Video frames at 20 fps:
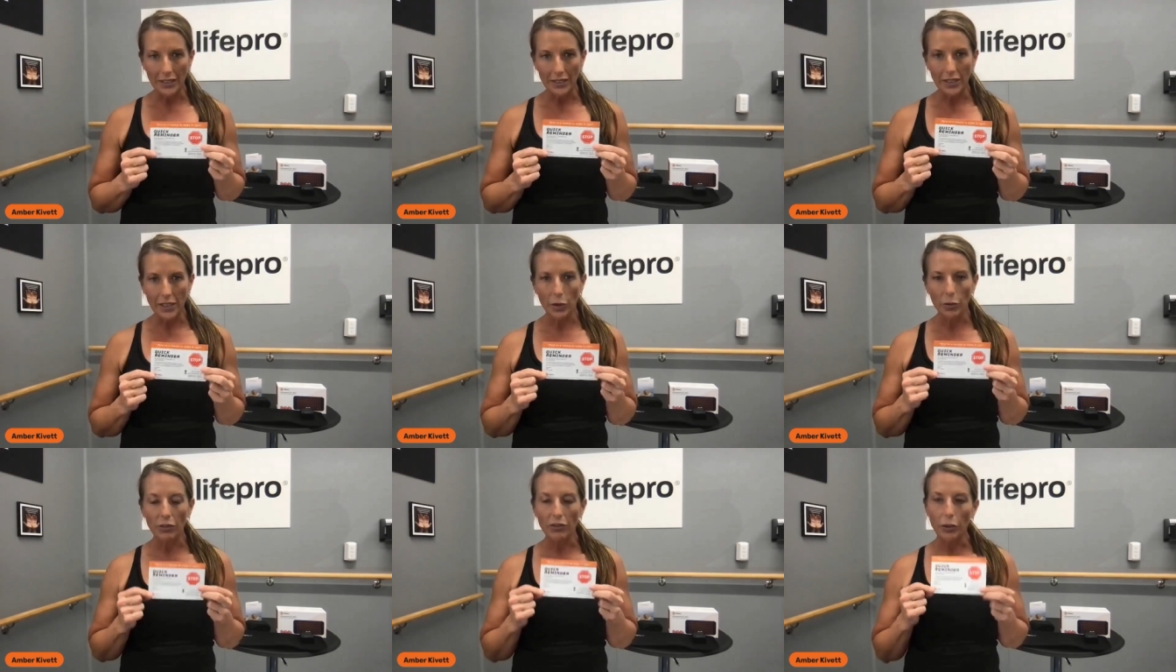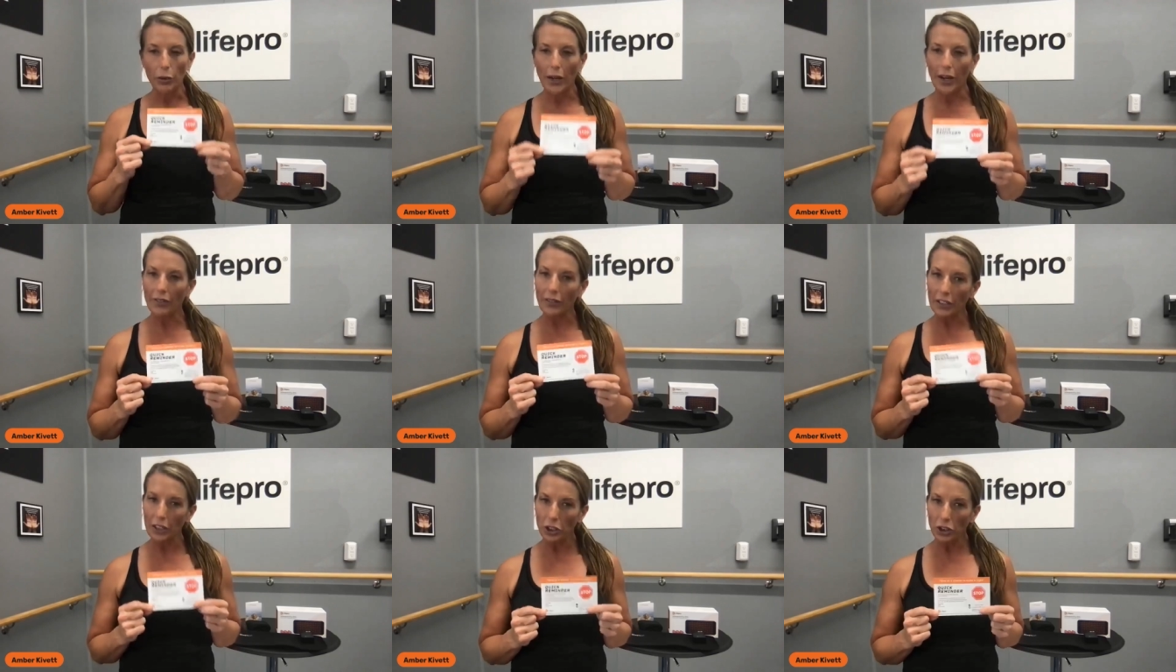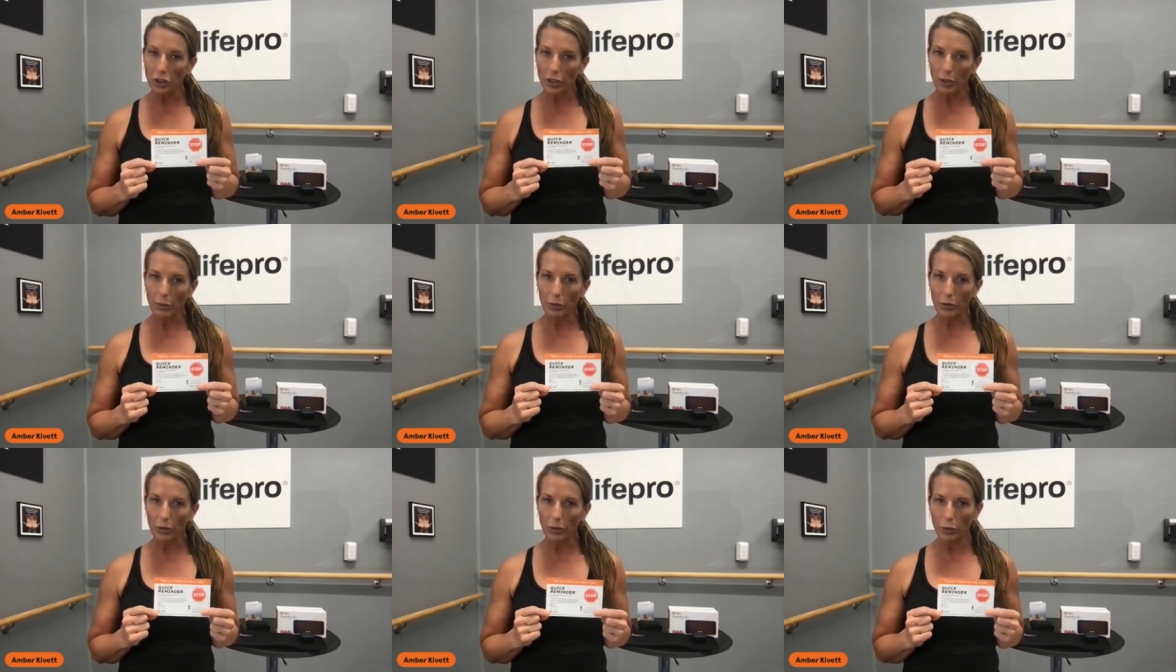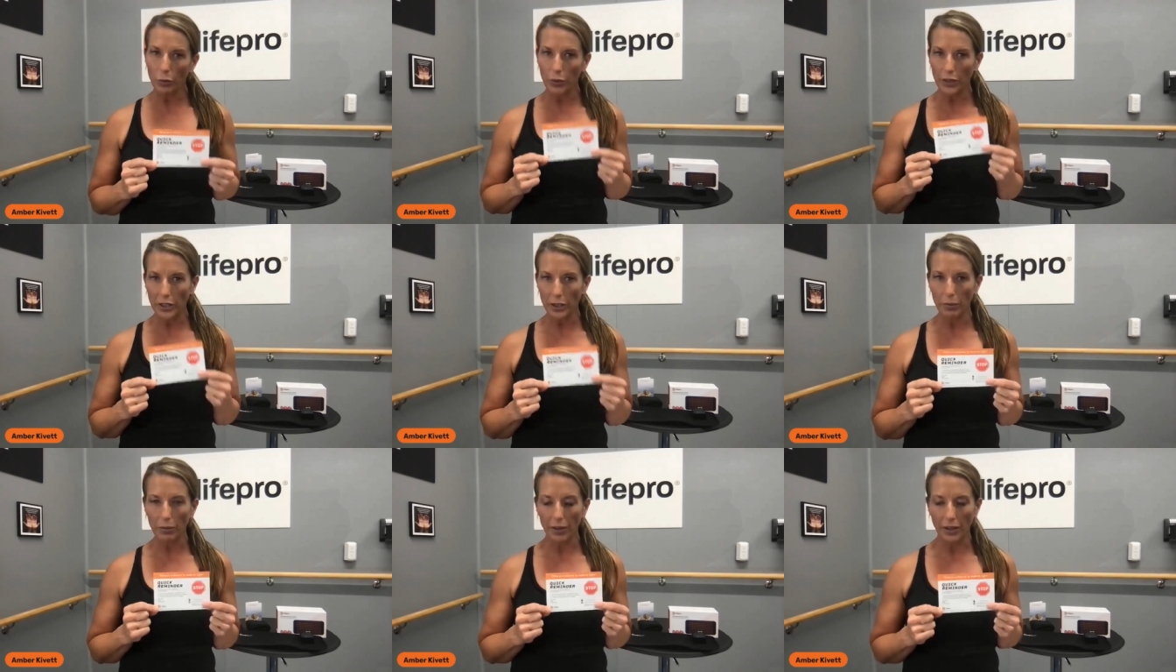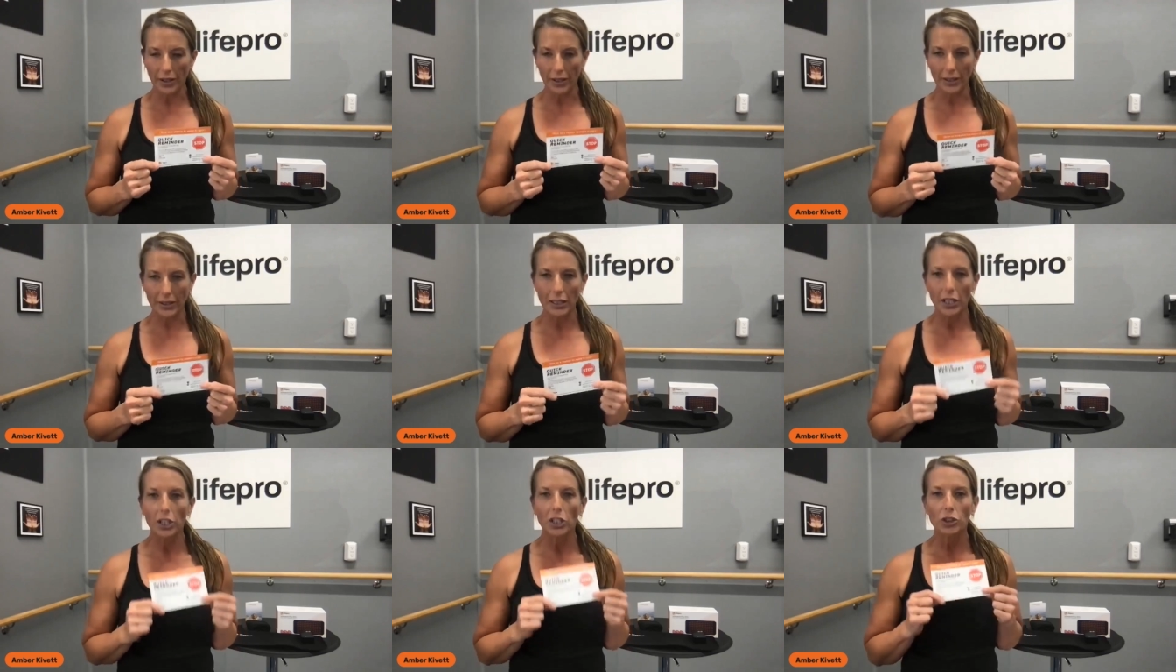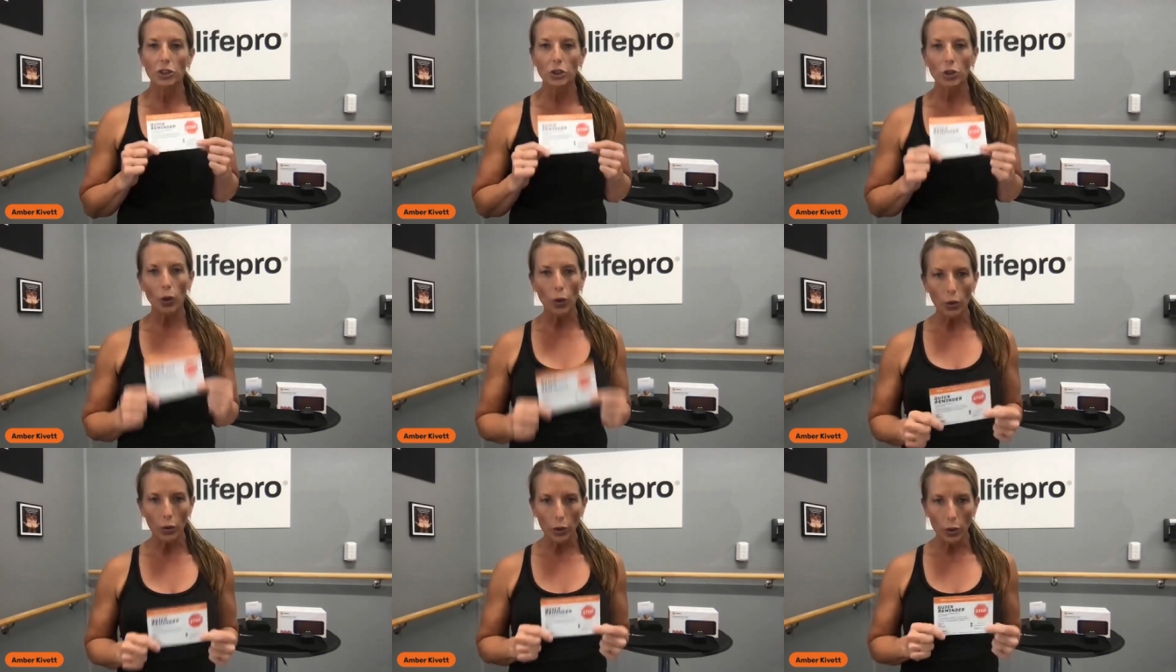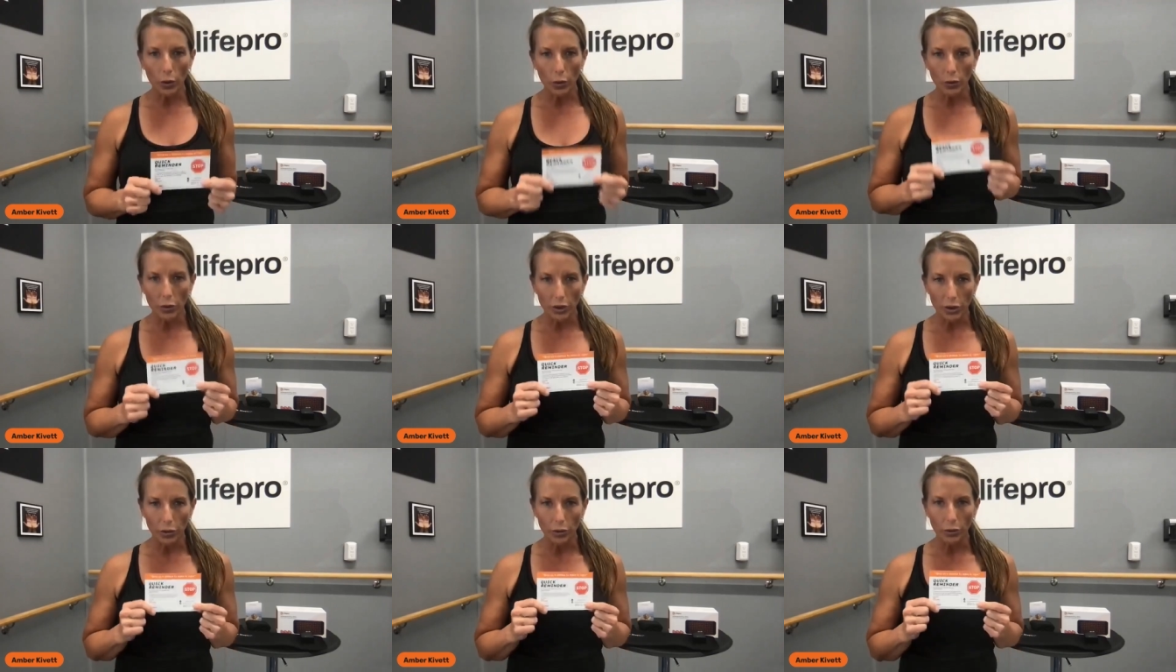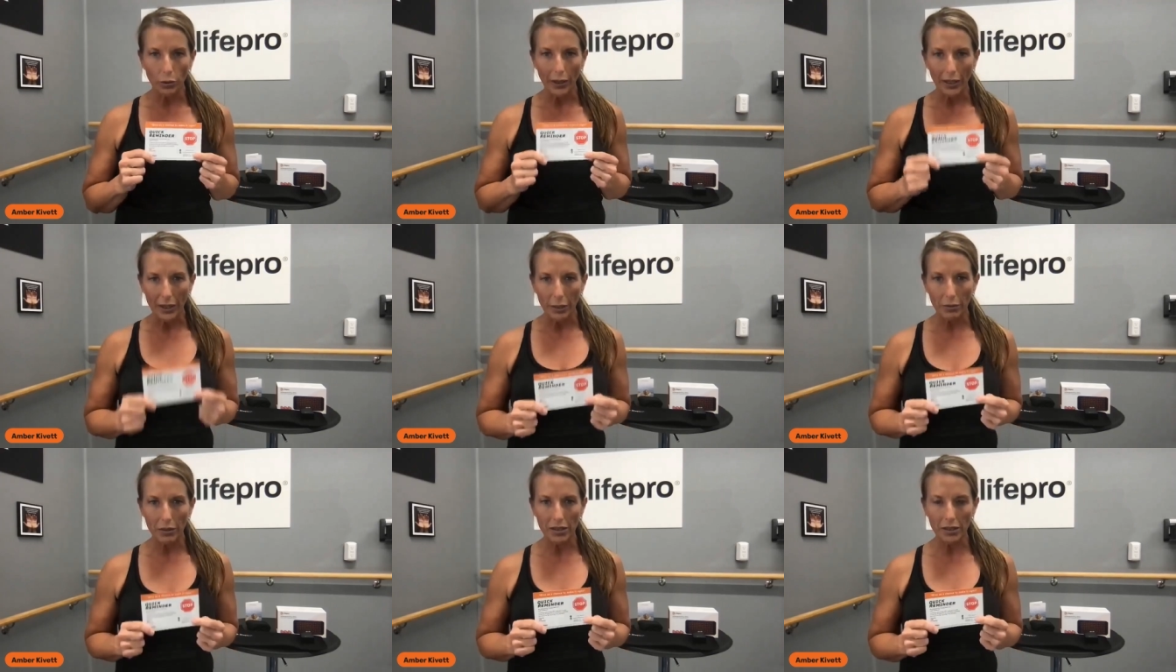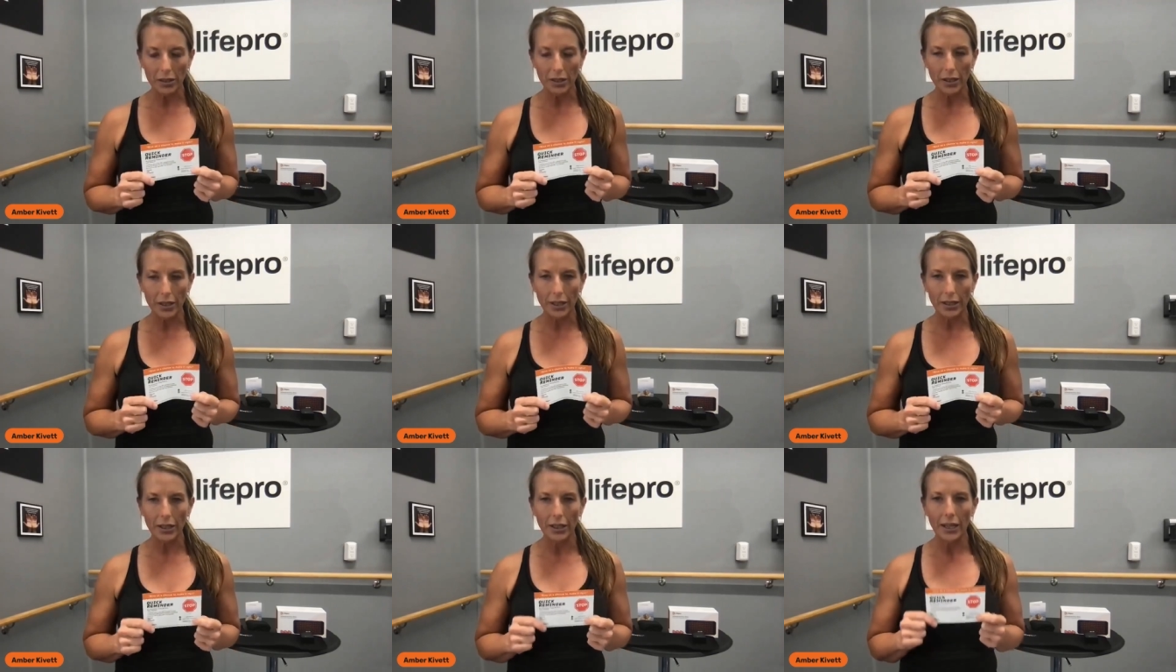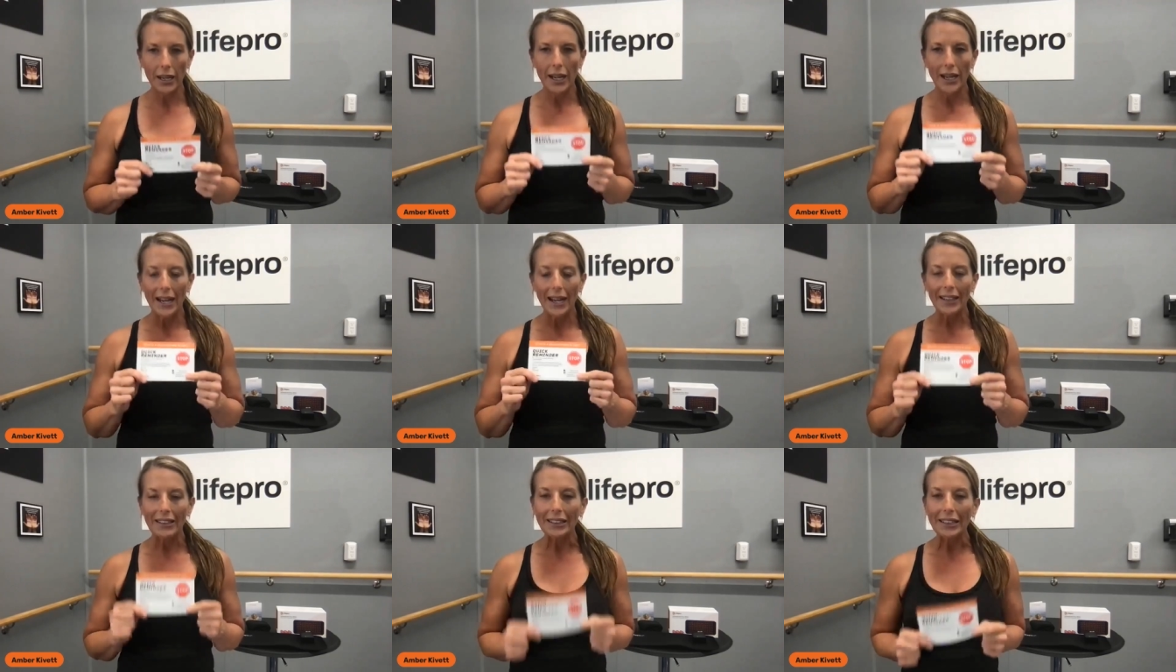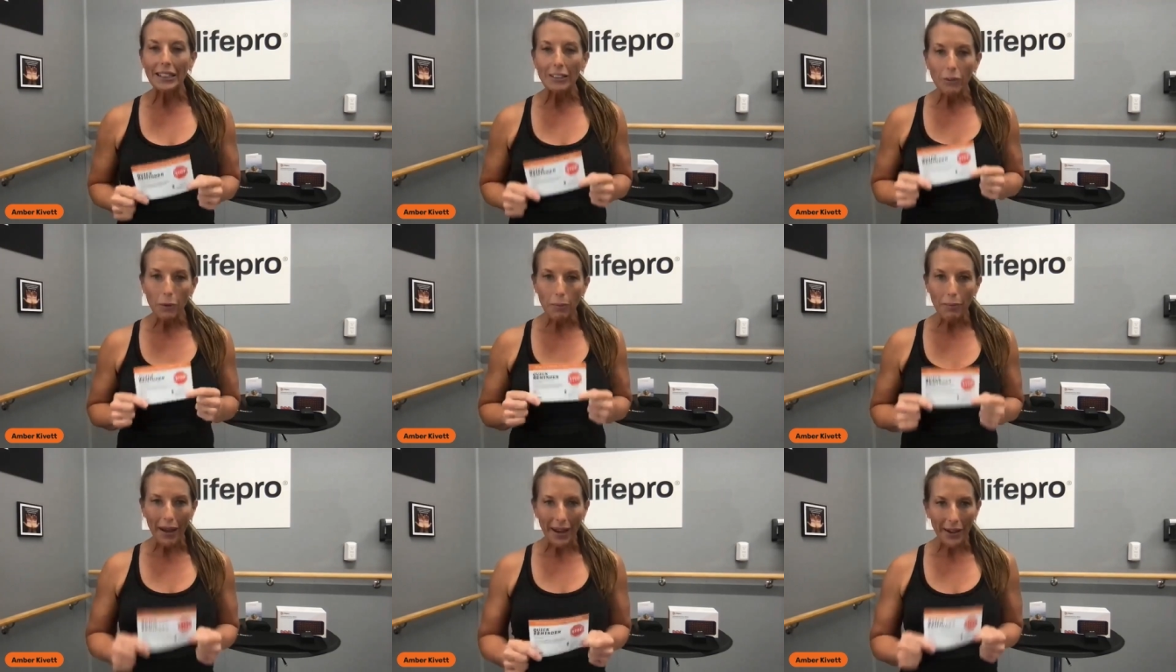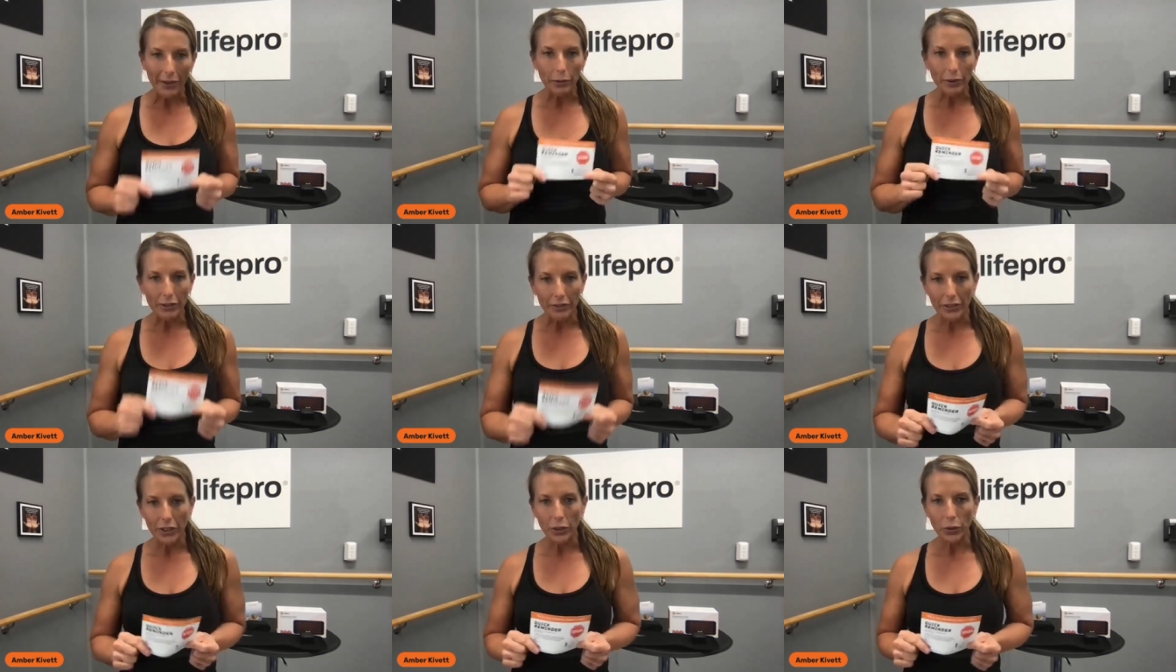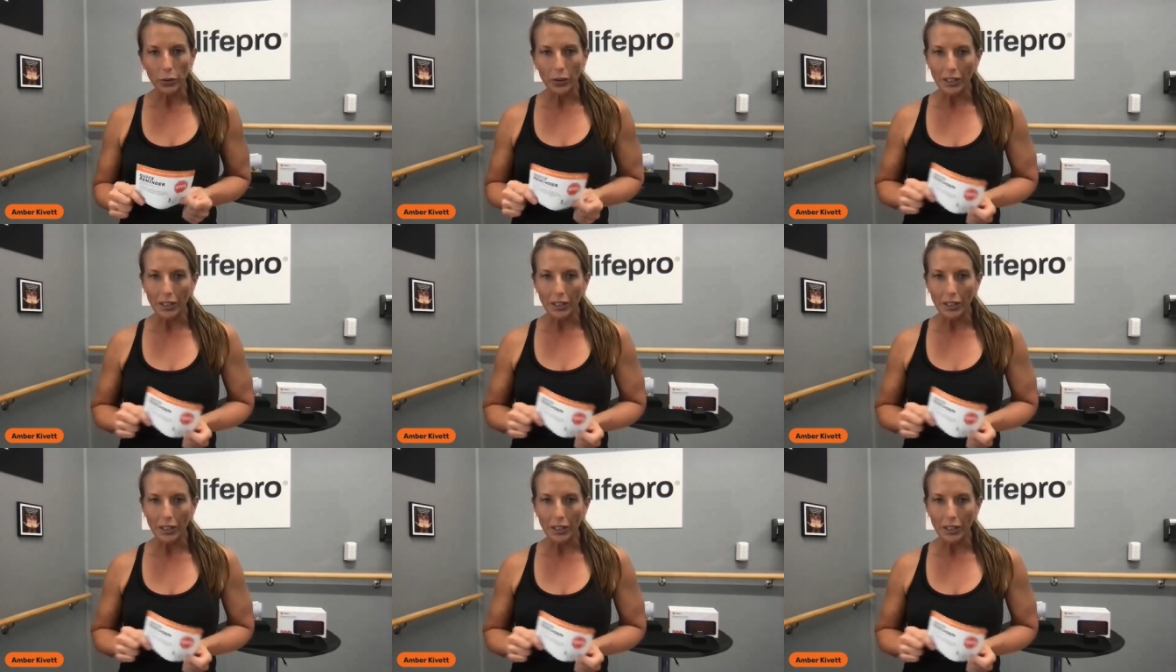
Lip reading: So if you have any trouble with your product, don't go to Amazon and leave a bad review.